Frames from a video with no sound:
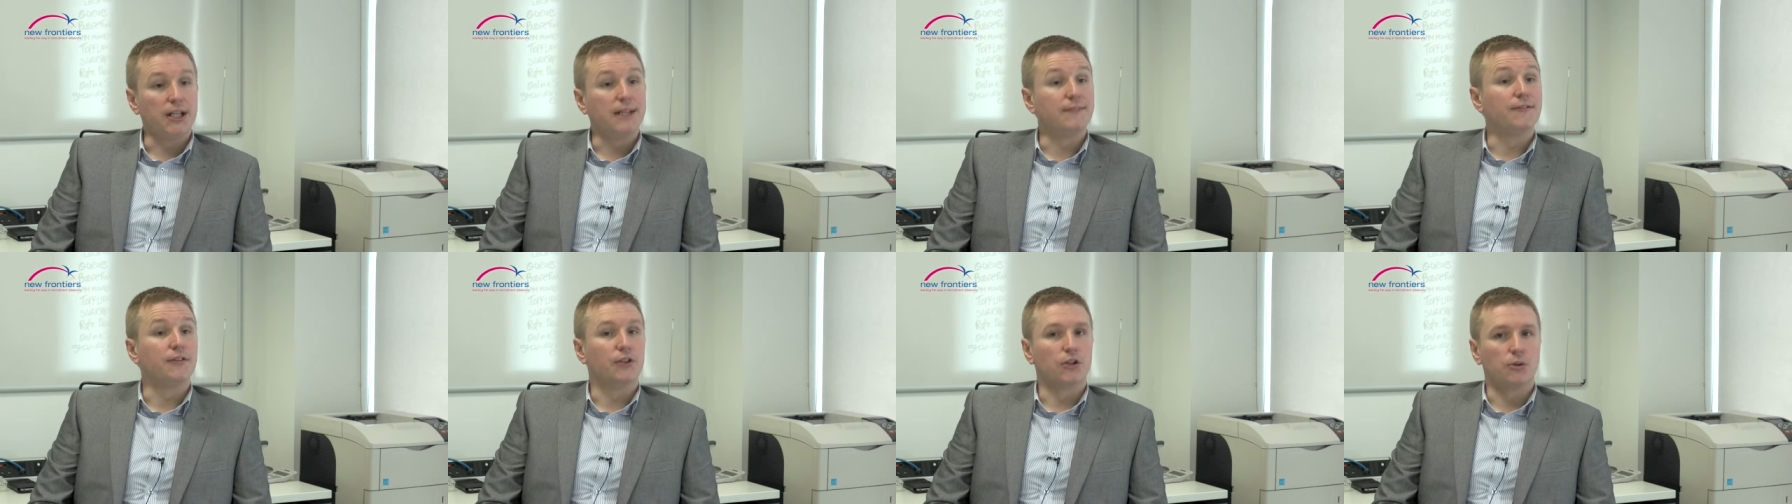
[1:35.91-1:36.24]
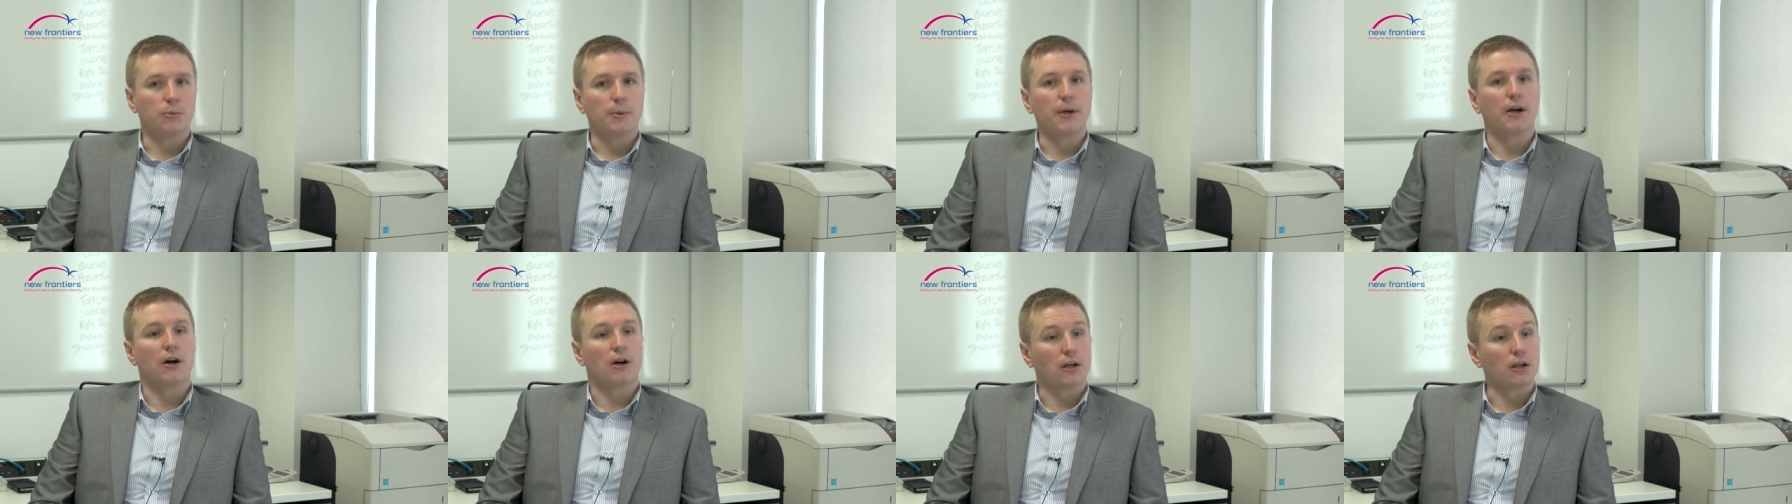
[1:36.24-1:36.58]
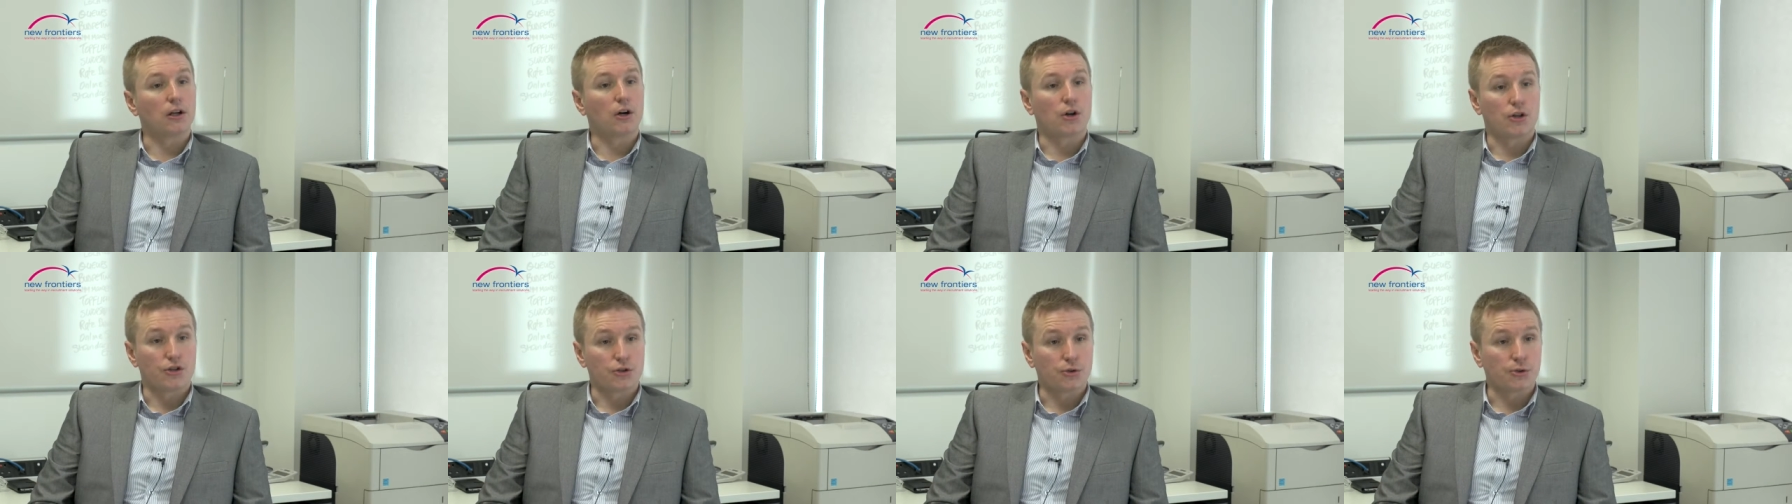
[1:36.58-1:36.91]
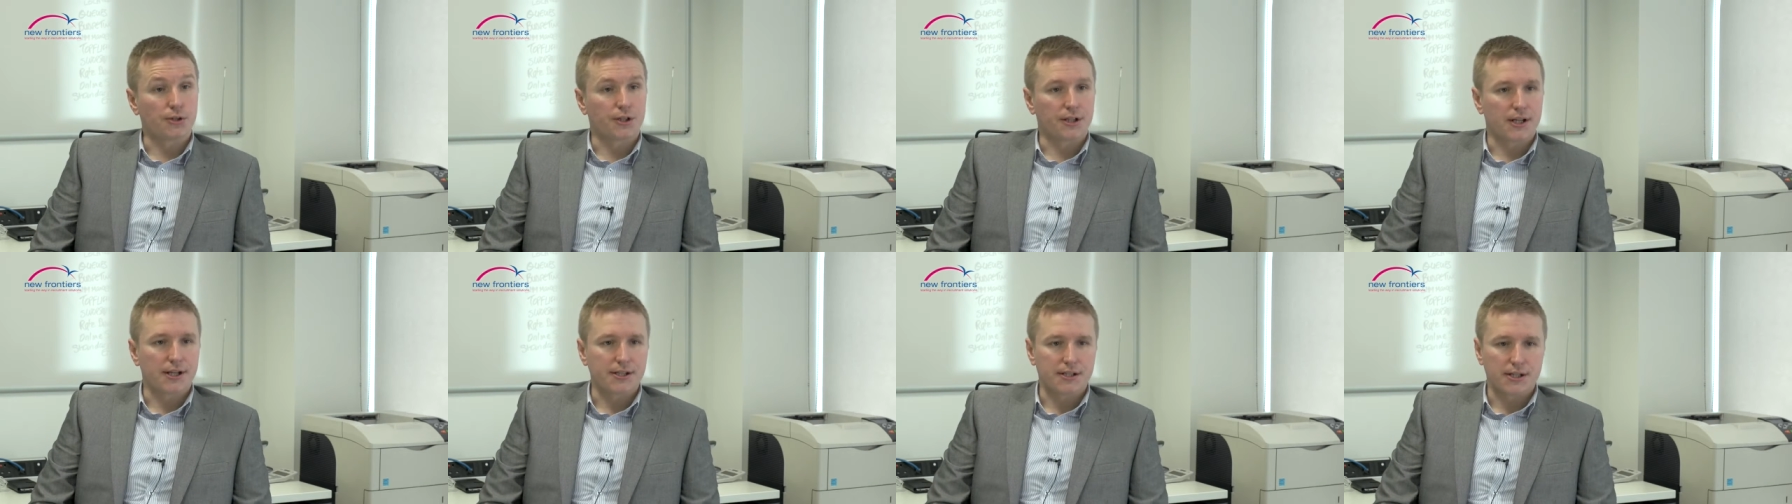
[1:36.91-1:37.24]
even though we are a large
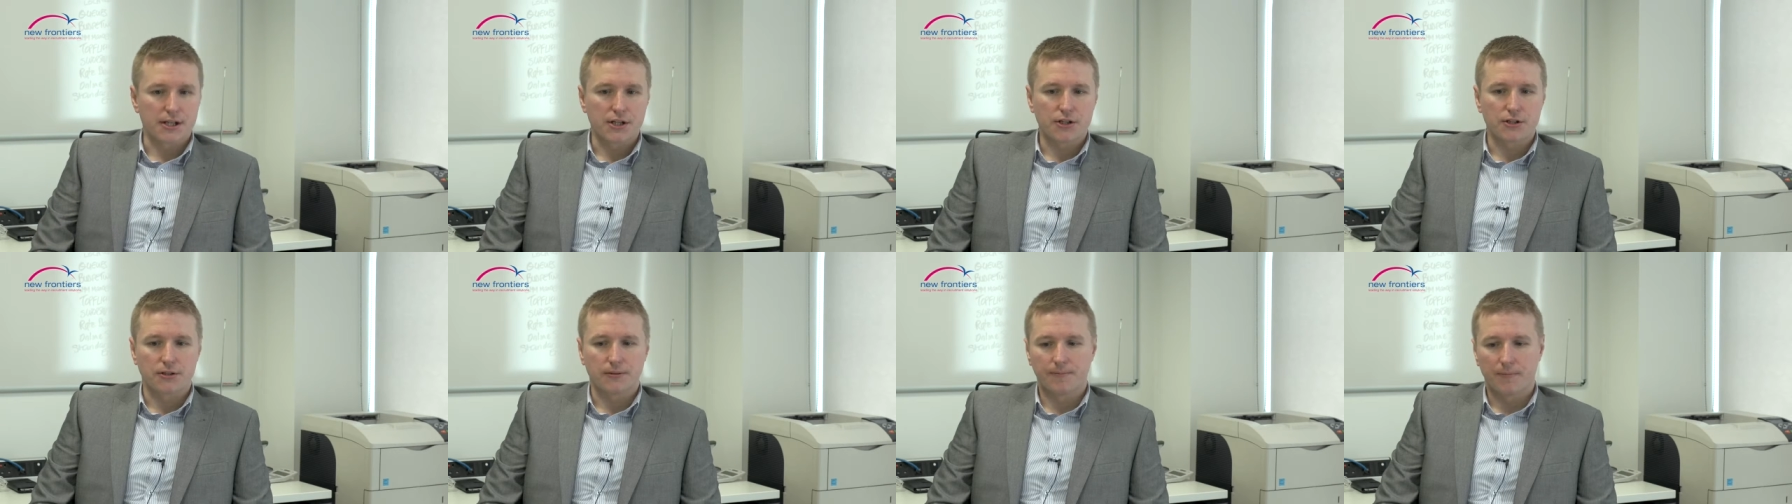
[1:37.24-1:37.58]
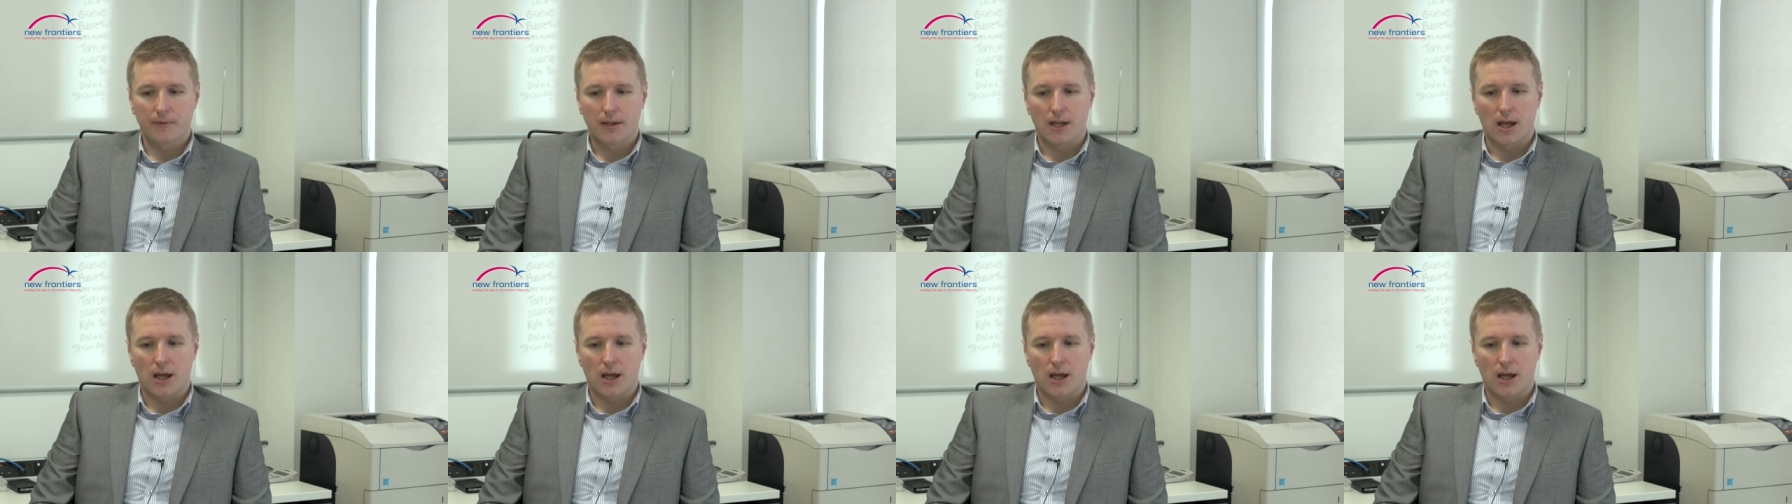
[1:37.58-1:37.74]
organisation.